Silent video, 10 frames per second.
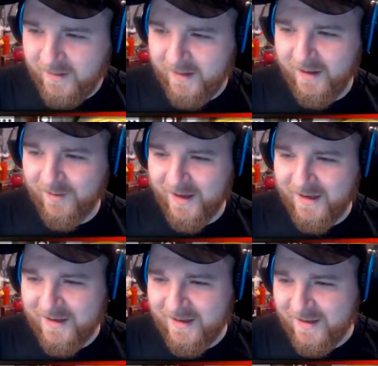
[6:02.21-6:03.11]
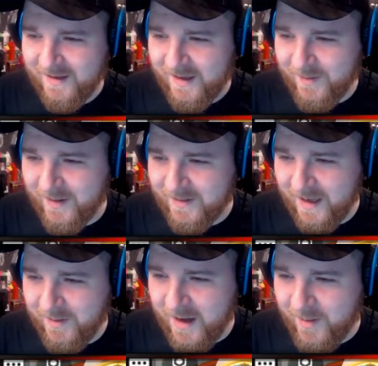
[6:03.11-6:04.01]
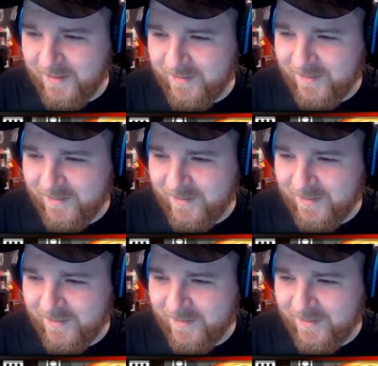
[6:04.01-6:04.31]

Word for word: You know what I mean? Come on, keep coming.